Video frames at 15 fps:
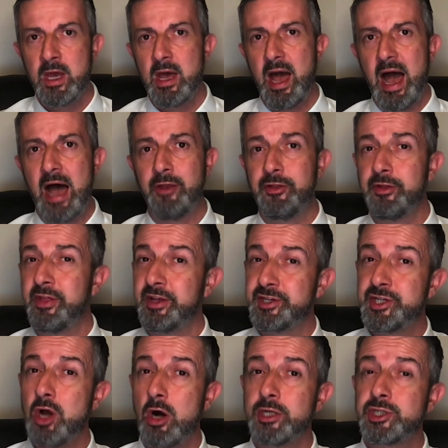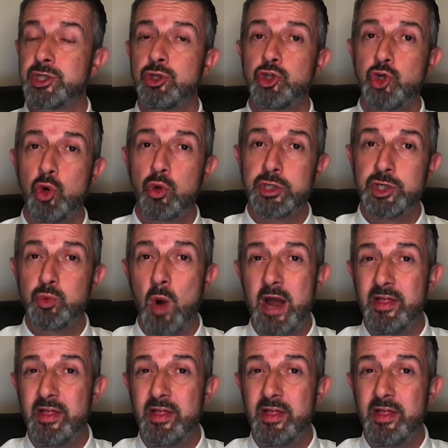And there's 9 St George's Way,